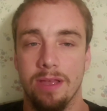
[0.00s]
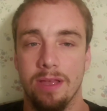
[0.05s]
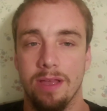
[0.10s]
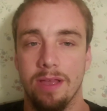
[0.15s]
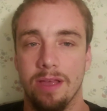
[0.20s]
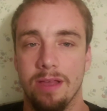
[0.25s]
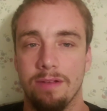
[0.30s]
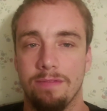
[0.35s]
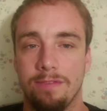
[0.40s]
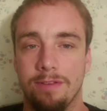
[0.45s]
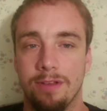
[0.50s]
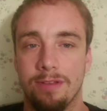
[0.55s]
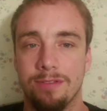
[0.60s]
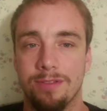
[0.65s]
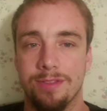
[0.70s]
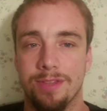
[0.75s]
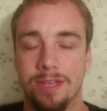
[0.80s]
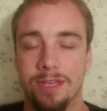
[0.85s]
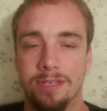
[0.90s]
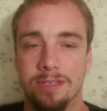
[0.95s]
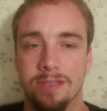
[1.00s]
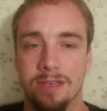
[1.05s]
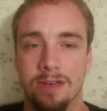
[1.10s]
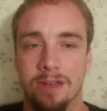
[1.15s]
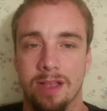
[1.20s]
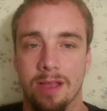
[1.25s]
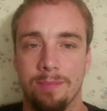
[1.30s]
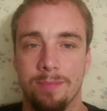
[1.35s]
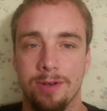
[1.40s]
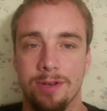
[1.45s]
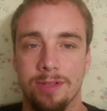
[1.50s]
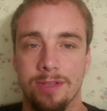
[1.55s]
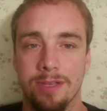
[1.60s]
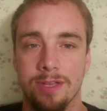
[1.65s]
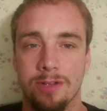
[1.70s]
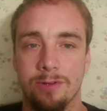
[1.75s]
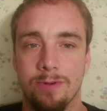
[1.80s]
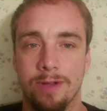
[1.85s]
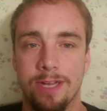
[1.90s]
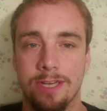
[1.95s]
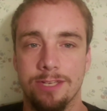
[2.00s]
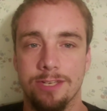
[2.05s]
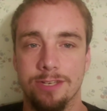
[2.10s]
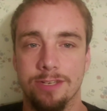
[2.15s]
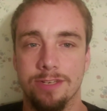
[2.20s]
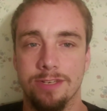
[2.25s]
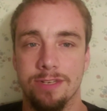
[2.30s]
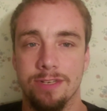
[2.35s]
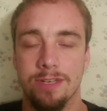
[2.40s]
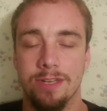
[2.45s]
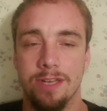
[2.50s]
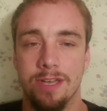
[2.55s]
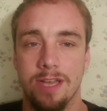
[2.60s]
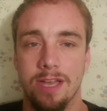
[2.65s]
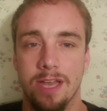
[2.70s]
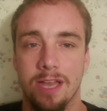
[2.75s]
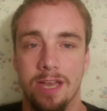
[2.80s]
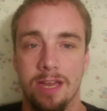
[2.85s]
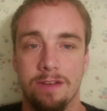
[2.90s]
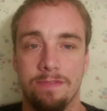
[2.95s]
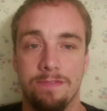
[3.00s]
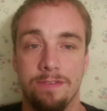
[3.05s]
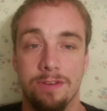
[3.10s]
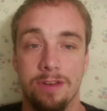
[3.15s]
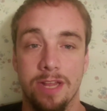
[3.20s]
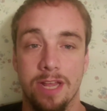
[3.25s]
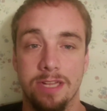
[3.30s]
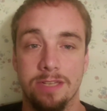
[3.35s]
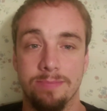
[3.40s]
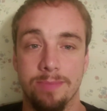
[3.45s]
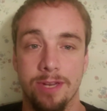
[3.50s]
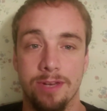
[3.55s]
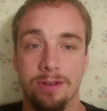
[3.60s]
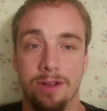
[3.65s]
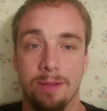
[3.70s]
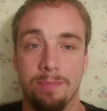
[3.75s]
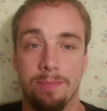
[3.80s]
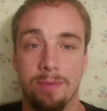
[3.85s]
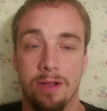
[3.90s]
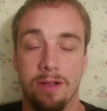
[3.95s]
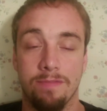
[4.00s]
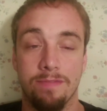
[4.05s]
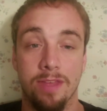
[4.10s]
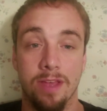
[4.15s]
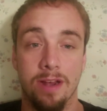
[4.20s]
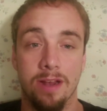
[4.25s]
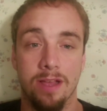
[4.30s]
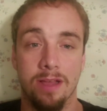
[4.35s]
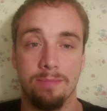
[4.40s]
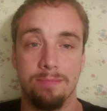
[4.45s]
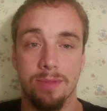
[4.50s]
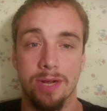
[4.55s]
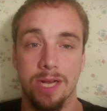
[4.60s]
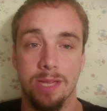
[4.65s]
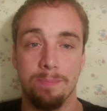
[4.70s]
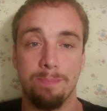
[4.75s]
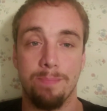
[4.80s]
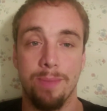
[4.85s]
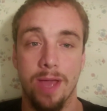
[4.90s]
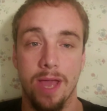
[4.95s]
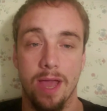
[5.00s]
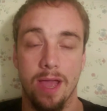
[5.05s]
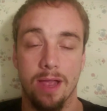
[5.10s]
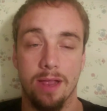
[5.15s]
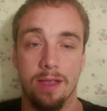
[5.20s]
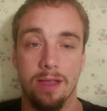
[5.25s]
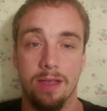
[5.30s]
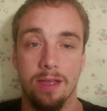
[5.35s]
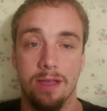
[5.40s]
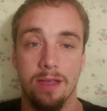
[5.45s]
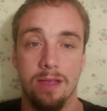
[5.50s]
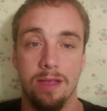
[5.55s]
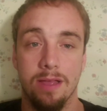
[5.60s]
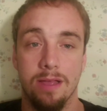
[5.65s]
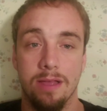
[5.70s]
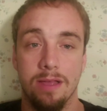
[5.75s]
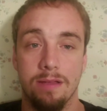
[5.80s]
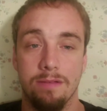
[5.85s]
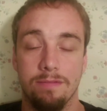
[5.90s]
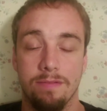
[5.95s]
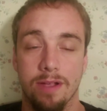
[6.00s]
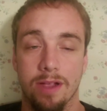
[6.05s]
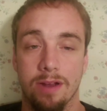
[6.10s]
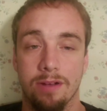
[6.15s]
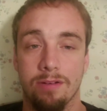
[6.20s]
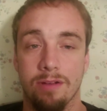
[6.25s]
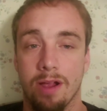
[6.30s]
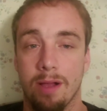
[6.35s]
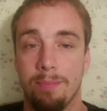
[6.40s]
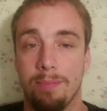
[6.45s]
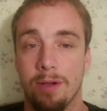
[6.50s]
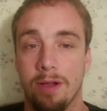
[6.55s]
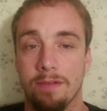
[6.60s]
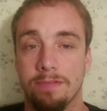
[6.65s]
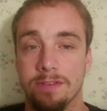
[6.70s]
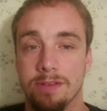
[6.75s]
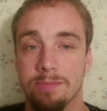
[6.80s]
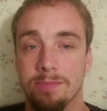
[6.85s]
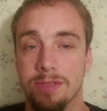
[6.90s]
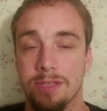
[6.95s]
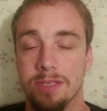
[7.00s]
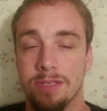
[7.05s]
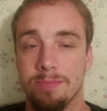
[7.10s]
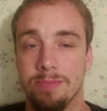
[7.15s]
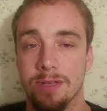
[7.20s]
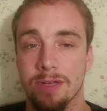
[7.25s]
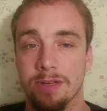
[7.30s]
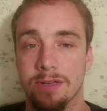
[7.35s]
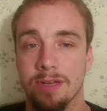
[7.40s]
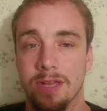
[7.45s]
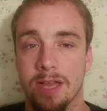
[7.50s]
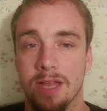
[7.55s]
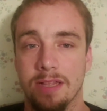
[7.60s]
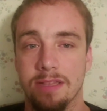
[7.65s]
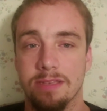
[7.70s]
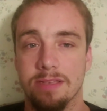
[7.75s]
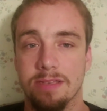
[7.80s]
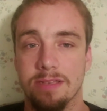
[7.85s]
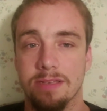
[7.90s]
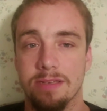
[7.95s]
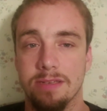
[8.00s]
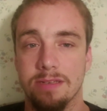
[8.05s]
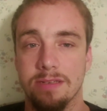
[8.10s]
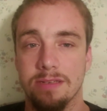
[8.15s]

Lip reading: and a few other things that'll come into the equation, and a few debts may drop off that'll add money back. If I can drop off some of these bigger debts,